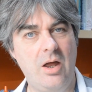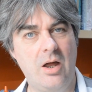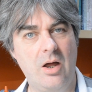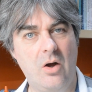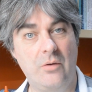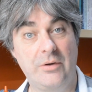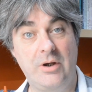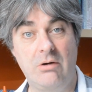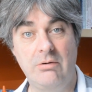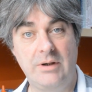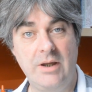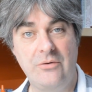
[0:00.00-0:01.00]
on the
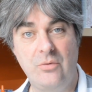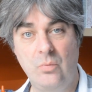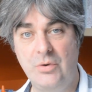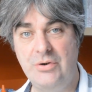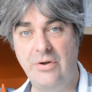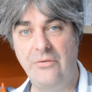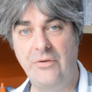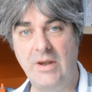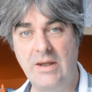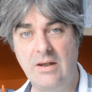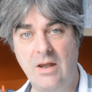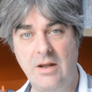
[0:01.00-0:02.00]
current kit, which is
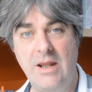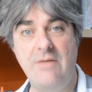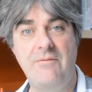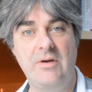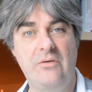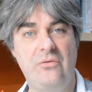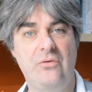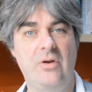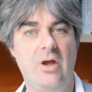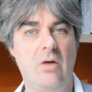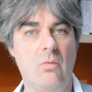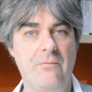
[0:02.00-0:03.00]
an Airfix
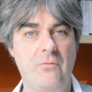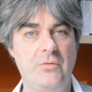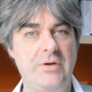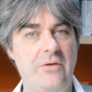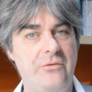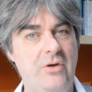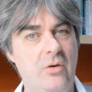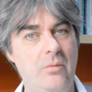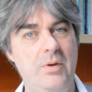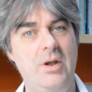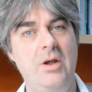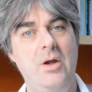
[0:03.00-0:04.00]
1/48 scale